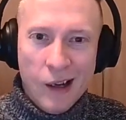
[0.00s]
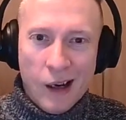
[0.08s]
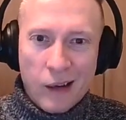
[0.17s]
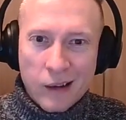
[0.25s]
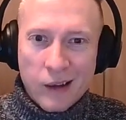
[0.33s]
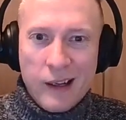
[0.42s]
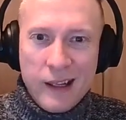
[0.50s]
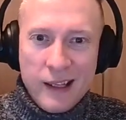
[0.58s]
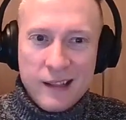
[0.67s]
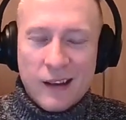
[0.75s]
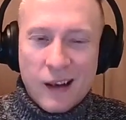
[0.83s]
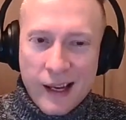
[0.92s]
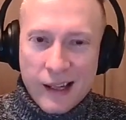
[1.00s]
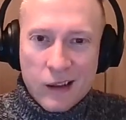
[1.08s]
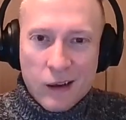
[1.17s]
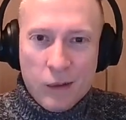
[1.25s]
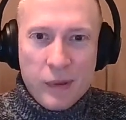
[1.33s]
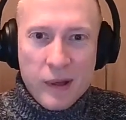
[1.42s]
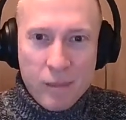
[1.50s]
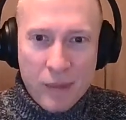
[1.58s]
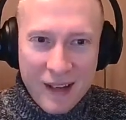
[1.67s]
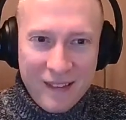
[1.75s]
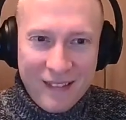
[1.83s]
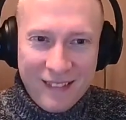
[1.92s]
I'm going to need to like copy and
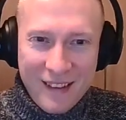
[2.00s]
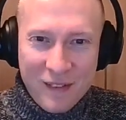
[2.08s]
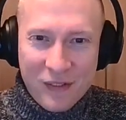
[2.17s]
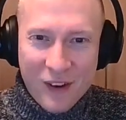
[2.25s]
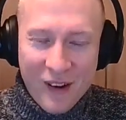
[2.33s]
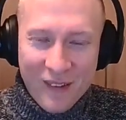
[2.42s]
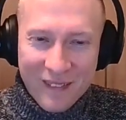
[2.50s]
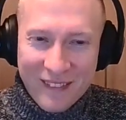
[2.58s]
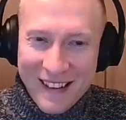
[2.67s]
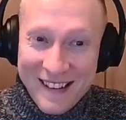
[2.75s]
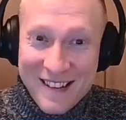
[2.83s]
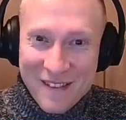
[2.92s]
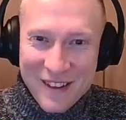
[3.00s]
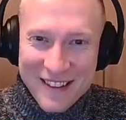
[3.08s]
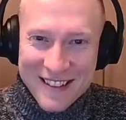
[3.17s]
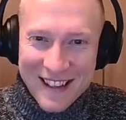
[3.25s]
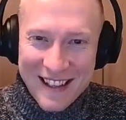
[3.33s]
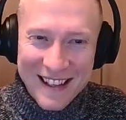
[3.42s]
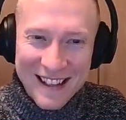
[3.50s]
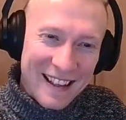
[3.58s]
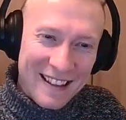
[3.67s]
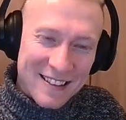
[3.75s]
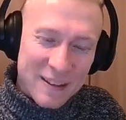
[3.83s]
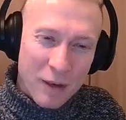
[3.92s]
paste these files individually
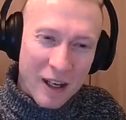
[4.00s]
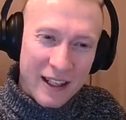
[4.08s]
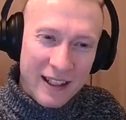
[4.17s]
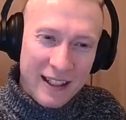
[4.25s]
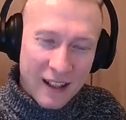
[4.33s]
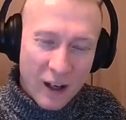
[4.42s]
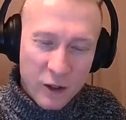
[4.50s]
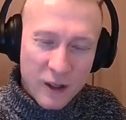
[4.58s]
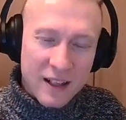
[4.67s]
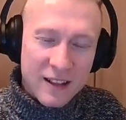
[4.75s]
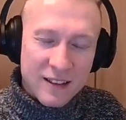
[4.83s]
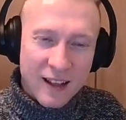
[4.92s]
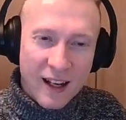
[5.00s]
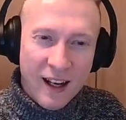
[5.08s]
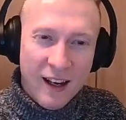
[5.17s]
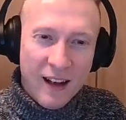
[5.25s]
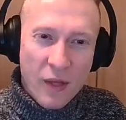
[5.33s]
into my code editor.